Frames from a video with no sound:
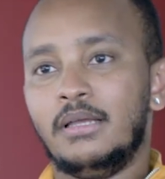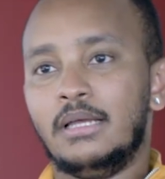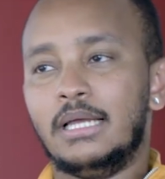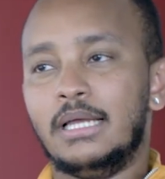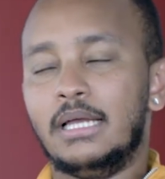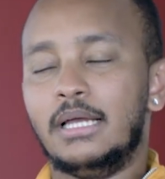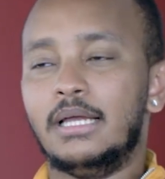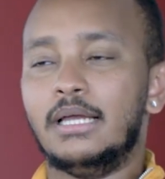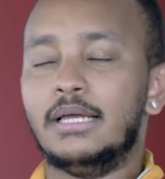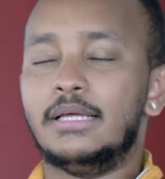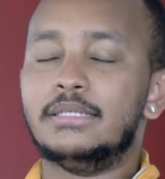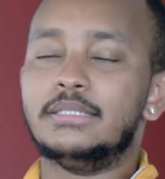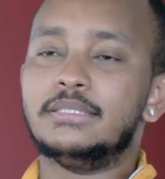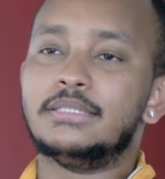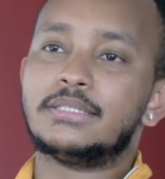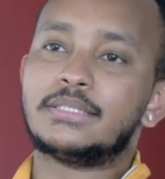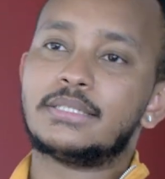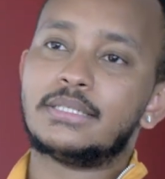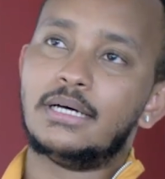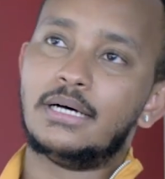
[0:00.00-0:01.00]

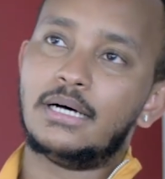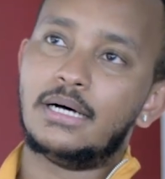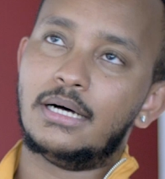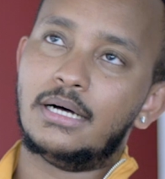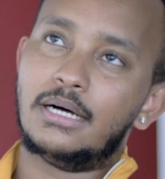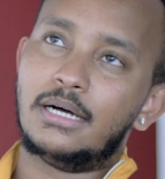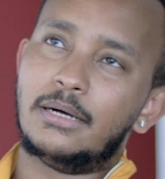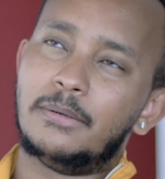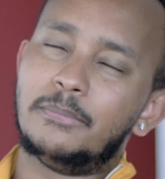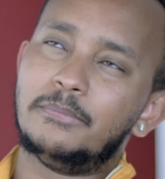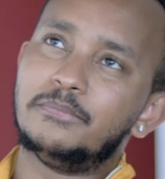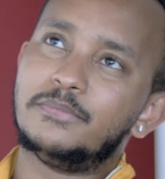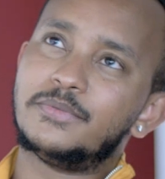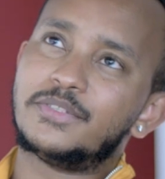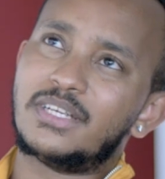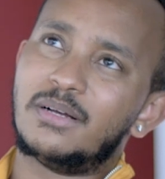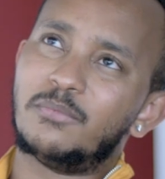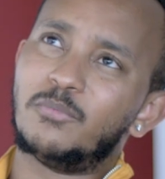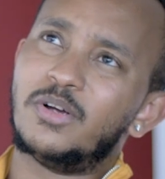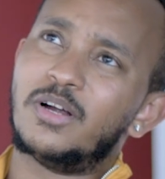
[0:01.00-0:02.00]
And
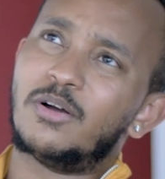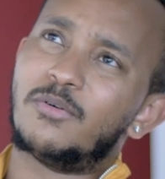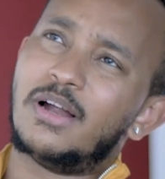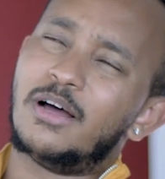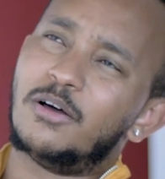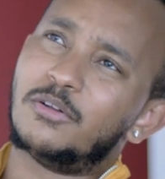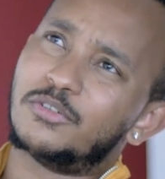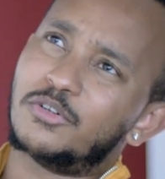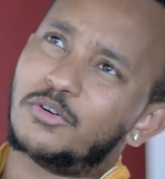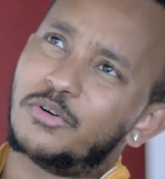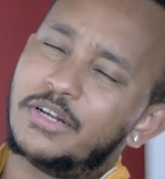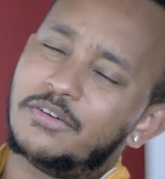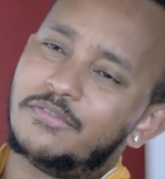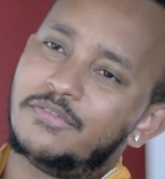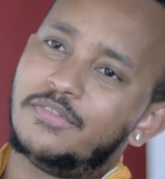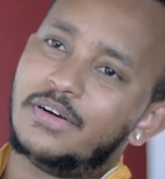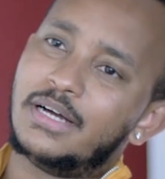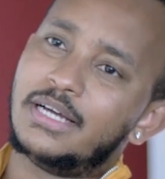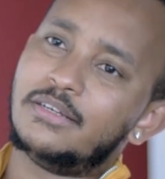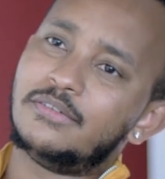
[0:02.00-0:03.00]
somewhere around grade
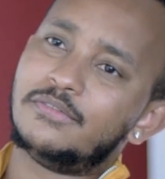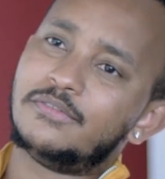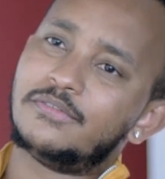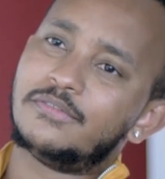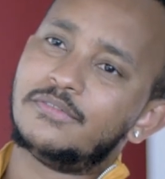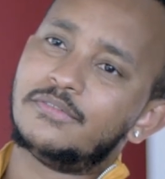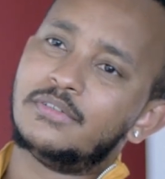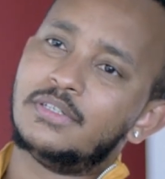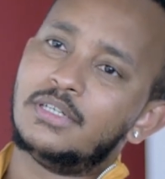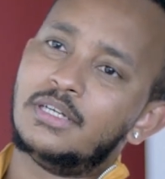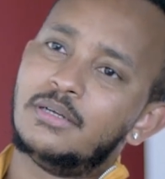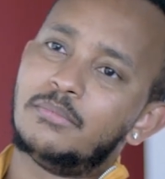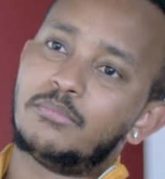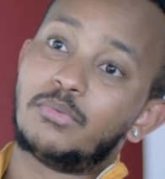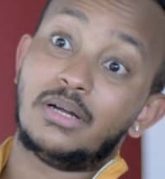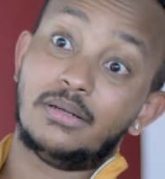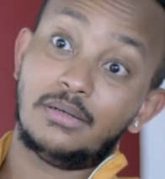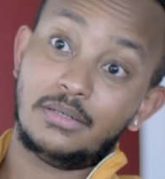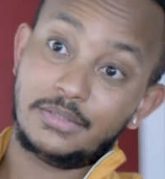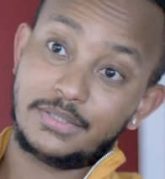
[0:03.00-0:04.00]
5,
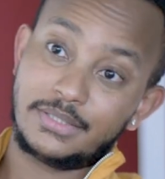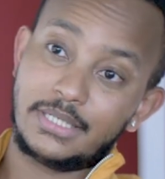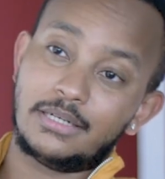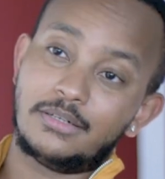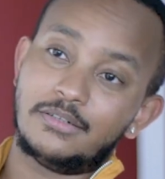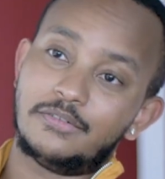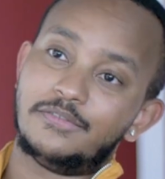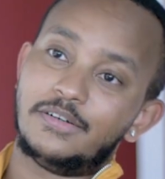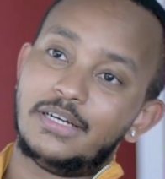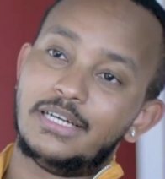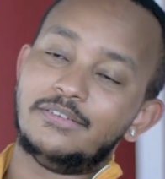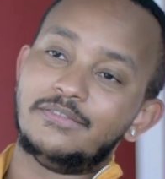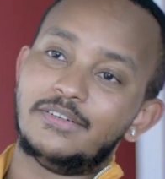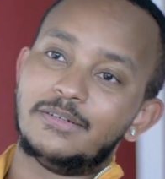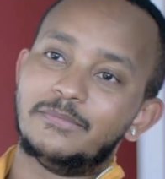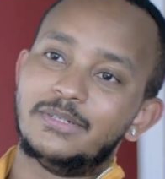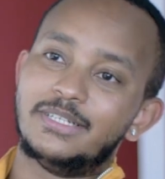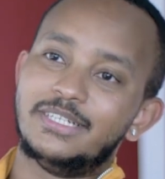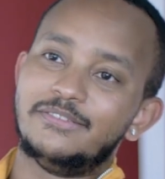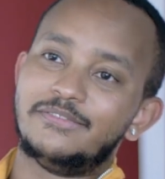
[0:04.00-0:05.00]
standard 5, I
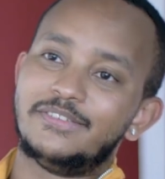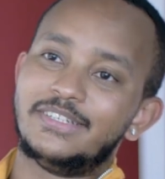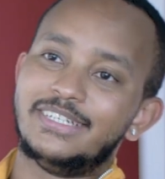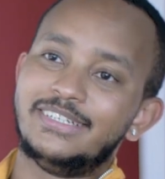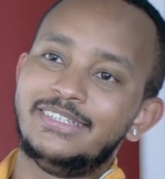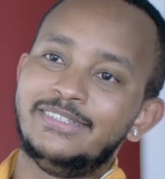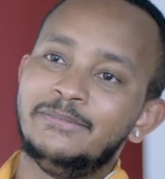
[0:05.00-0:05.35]
believe here,